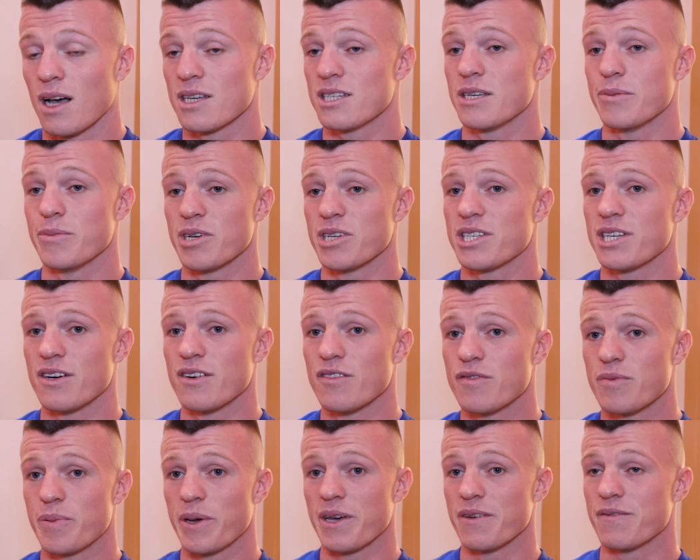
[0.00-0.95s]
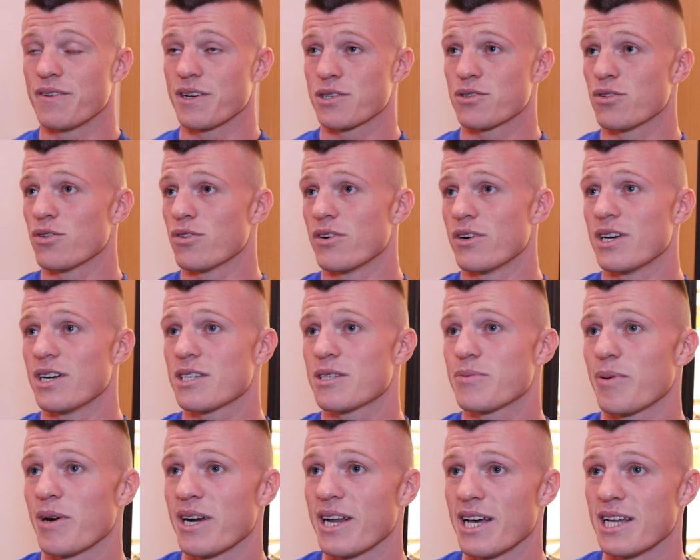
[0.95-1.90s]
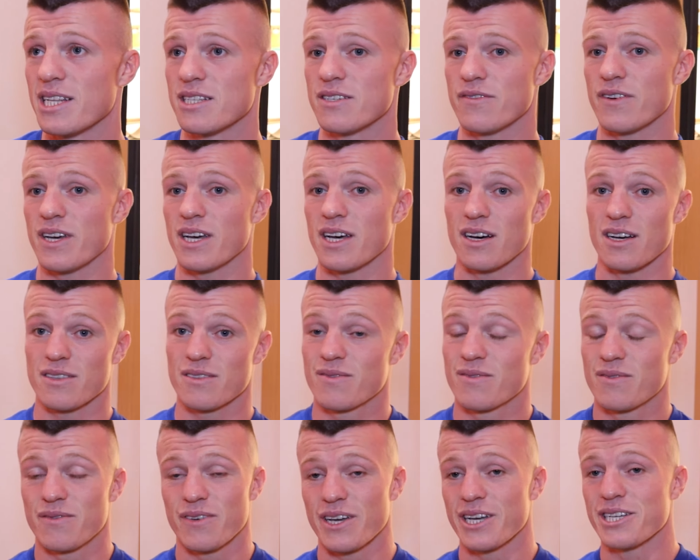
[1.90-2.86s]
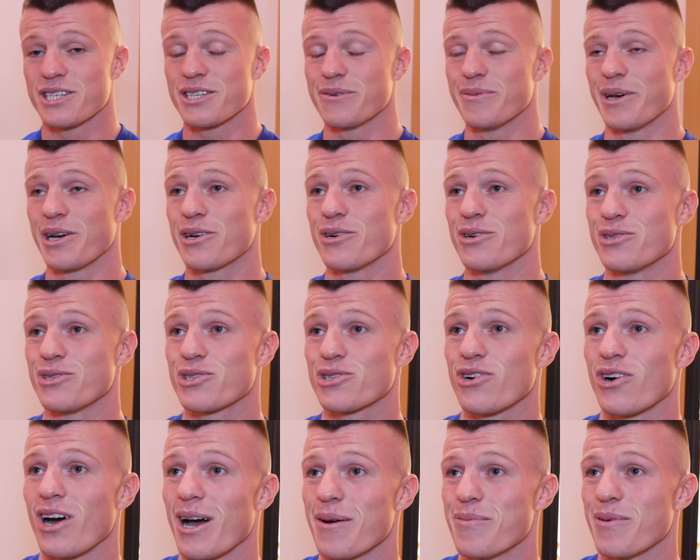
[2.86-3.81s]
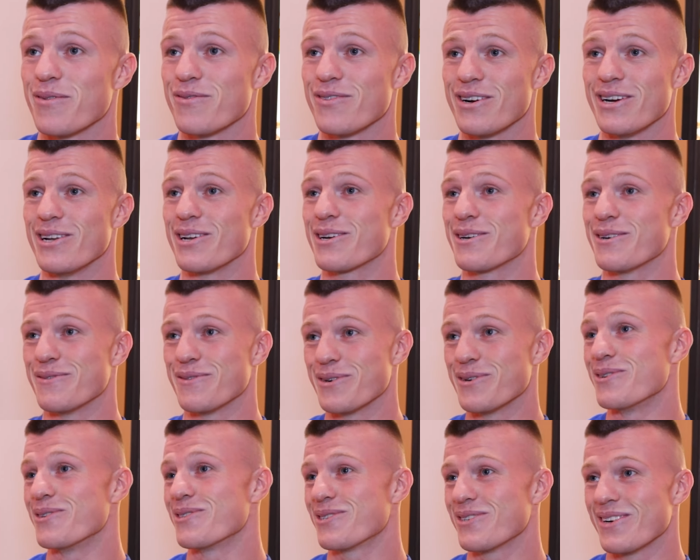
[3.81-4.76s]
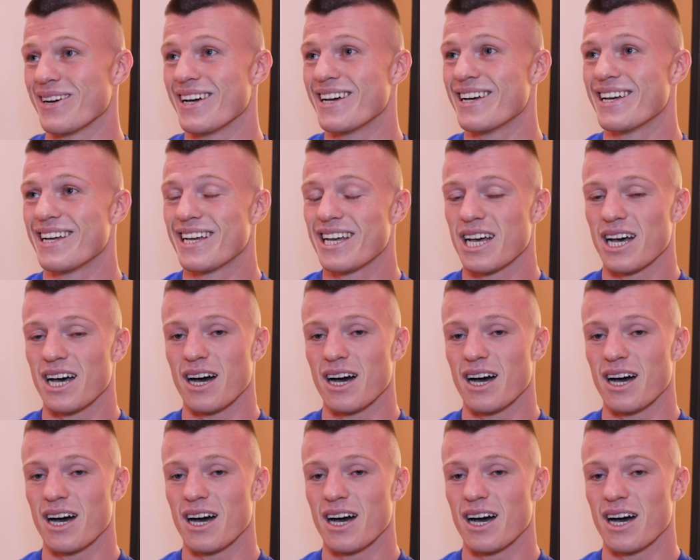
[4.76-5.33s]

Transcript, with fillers: I see myself being victorious by the end of it. I think it's going to be a good scrap. I'm really looking forward to it.